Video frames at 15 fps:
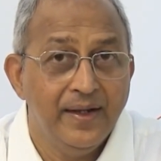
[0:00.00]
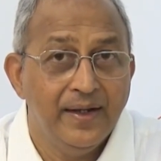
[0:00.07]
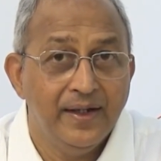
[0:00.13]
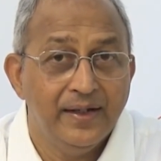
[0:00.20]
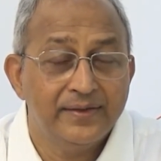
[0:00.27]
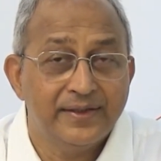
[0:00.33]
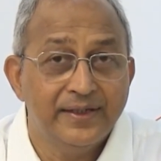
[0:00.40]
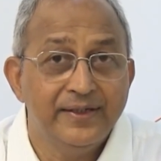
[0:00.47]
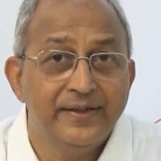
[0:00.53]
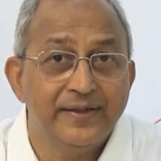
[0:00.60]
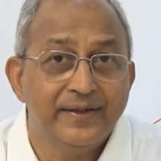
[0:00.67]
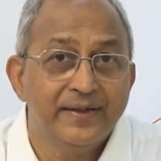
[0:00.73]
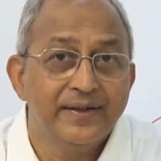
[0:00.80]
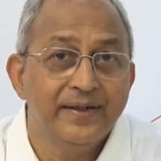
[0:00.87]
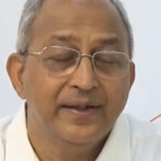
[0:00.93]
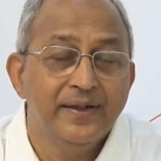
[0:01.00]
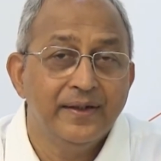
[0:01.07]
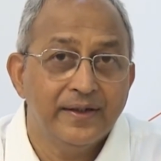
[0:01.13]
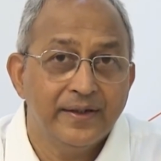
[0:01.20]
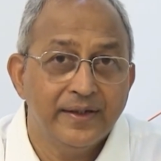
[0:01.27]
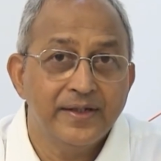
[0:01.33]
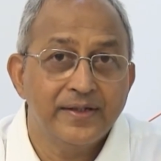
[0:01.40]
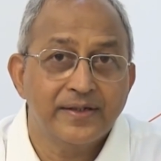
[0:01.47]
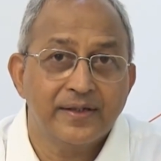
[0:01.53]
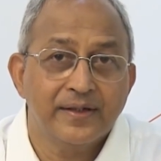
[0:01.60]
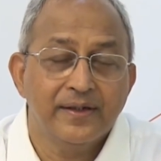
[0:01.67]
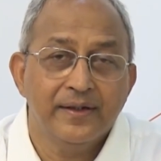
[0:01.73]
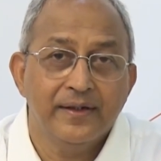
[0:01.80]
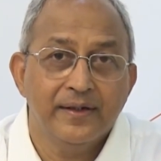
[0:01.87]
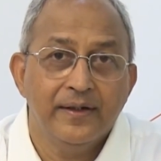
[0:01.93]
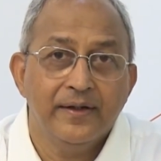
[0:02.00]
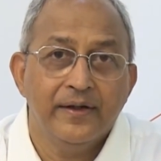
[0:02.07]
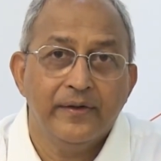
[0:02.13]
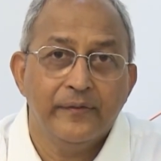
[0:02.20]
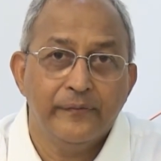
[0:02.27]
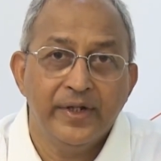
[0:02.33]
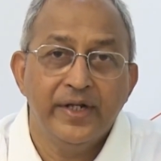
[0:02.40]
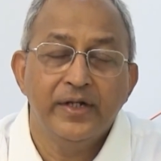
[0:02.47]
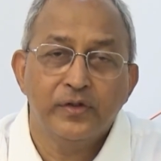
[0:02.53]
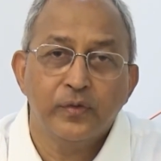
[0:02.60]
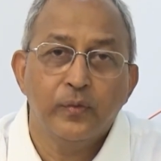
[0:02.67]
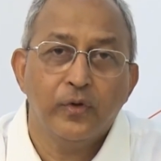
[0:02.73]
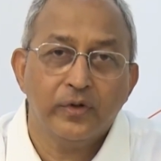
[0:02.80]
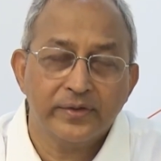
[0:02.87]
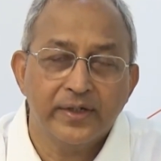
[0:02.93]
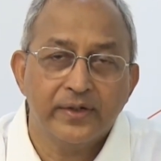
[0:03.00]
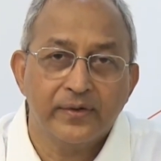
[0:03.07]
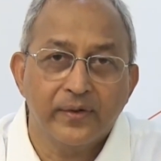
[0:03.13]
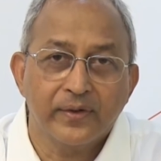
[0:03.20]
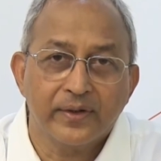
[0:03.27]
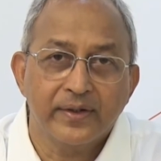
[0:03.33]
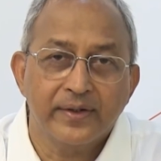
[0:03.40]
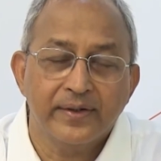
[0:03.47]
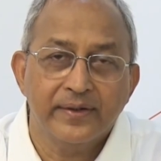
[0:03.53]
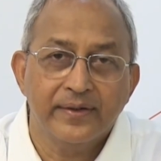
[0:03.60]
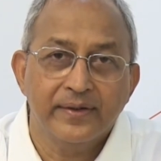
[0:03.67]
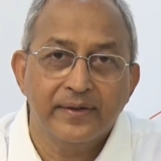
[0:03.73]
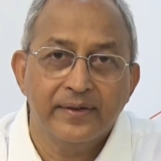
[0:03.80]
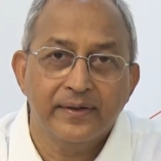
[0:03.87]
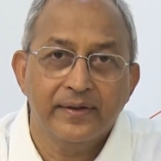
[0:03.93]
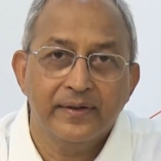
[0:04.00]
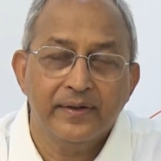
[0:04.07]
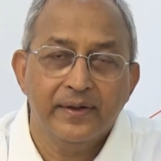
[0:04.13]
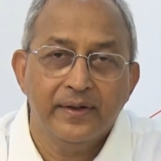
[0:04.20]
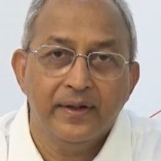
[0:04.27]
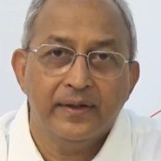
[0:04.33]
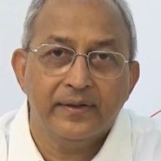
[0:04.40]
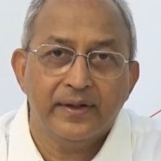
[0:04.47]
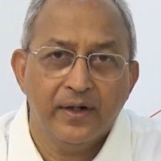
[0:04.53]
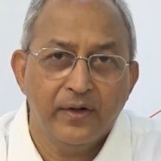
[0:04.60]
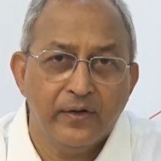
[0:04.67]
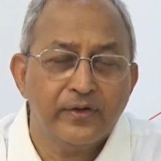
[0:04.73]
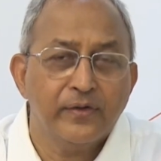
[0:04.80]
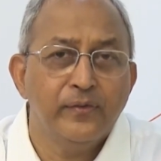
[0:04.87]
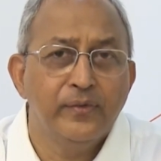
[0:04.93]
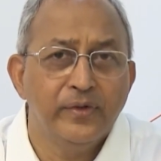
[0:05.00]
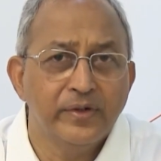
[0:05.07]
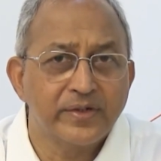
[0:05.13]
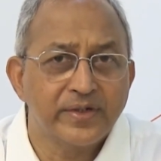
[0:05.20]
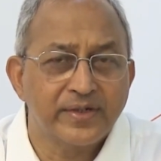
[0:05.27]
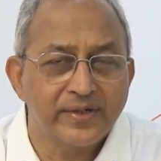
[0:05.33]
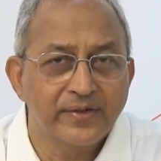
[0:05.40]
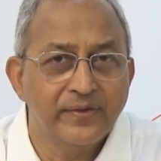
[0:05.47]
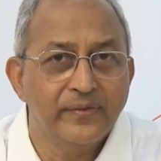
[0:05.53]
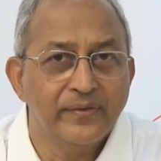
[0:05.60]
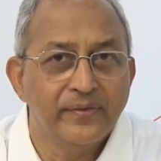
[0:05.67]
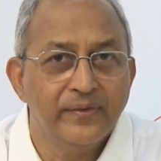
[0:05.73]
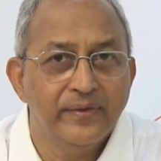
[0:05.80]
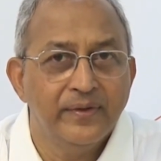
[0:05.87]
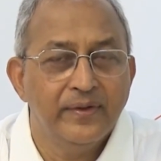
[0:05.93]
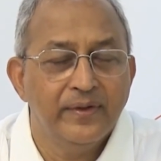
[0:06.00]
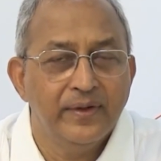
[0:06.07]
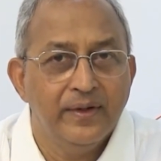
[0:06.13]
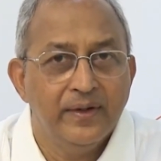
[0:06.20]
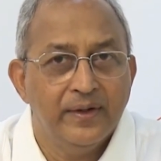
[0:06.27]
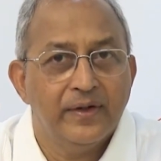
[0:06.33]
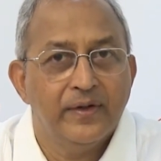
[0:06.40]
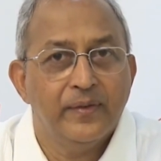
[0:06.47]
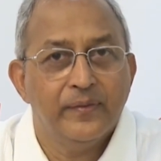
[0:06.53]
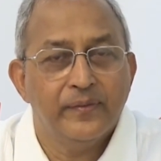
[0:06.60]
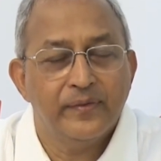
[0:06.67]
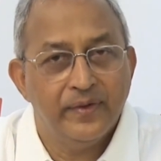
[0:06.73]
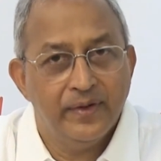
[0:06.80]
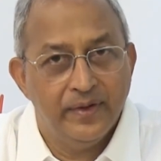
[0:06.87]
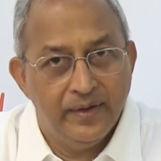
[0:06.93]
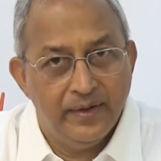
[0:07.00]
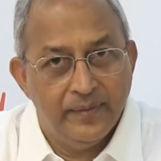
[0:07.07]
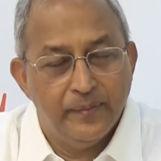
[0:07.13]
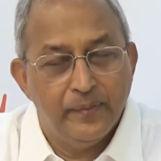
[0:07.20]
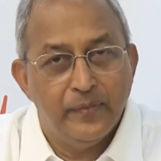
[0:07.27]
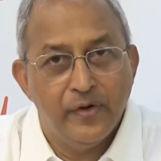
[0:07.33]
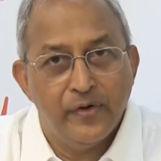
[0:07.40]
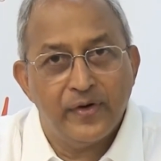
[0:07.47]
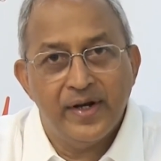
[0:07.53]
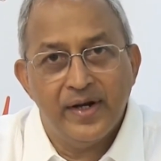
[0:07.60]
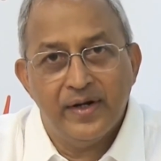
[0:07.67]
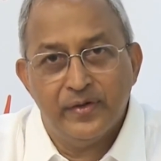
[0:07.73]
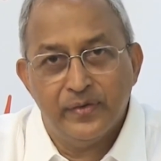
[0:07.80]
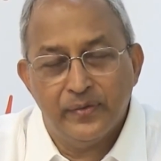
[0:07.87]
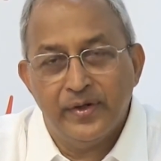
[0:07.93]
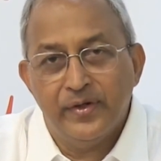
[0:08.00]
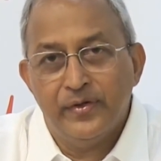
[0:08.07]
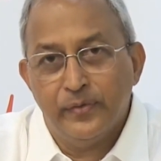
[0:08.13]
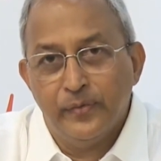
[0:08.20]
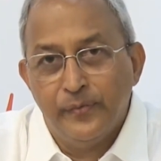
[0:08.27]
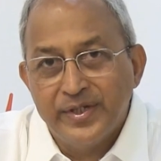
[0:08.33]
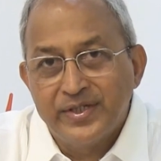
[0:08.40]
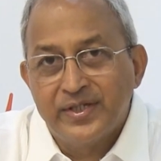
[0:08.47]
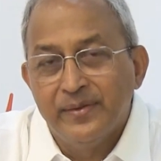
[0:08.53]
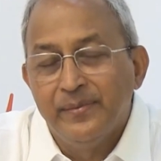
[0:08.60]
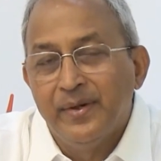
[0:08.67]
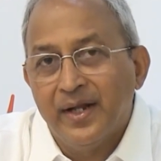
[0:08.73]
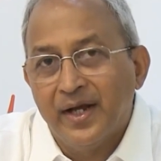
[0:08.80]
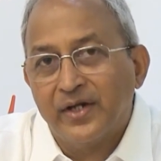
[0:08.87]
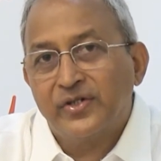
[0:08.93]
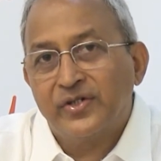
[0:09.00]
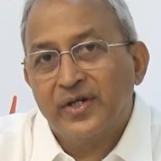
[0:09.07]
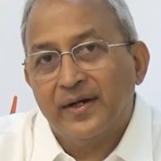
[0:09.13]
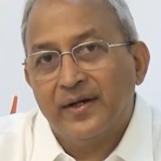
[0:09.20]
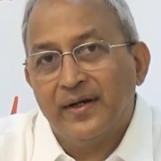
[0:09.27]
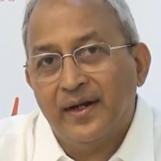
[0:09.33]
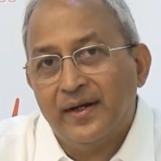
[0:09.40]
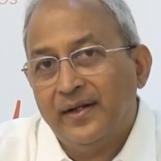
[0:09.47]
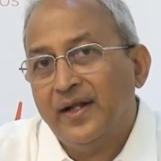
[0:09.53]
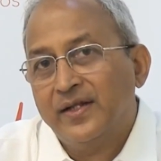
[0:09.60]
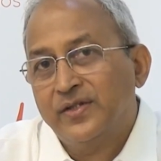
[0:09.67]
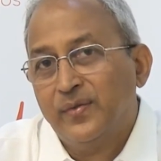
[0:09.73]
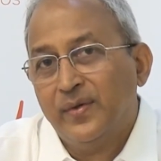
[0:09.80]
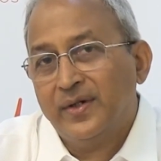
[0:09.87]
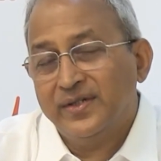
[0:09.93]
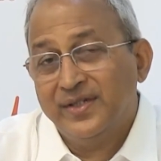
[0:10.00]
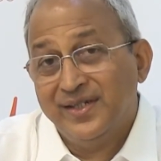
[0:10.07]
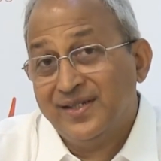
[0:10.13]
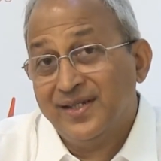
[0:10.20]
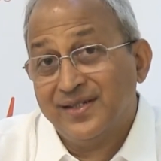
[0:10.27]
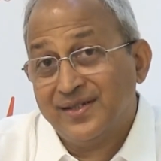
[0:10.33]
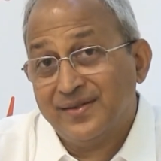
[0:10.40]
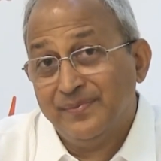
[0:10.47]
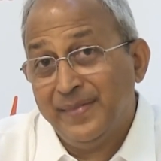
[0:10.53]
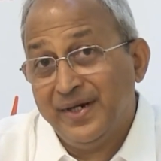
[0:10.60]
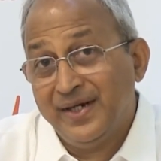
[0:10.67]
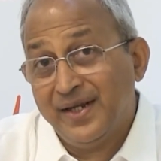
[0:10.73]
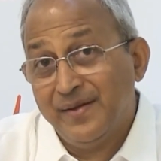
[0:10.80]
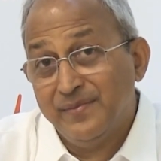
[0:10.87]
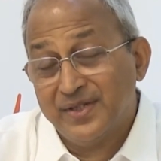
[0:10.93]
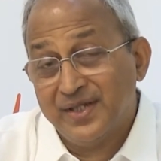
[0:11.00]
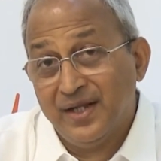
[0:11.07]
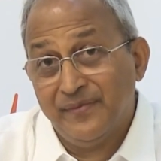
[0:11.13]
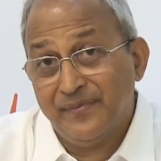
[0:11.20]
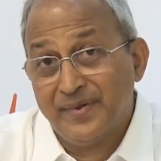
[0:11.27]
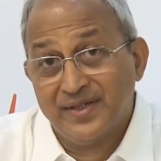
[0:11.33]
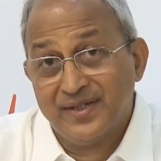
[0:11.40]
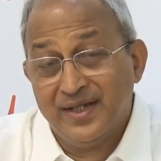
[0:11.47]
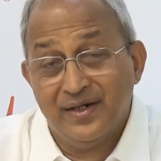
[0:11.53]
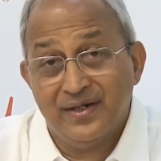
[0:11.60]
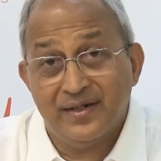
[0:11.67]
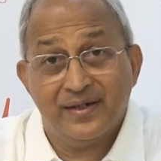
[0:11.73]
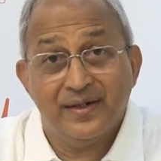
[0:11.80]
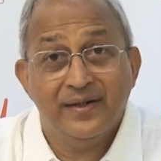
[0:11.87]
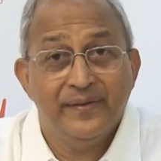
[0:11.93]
A third is, we need to walk the talk. A lot of words, more into visible action. And that's what Jesus made himself present.